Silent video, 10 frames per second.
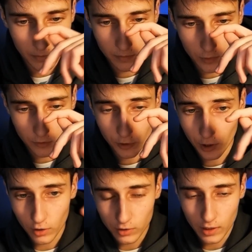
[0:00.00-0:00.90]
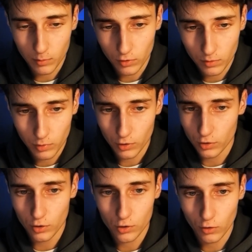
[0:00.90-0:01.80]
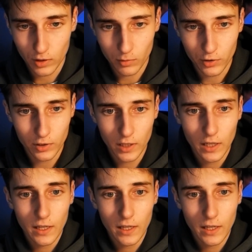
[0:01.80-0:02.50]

referring a lot to that book because it's just so damn good.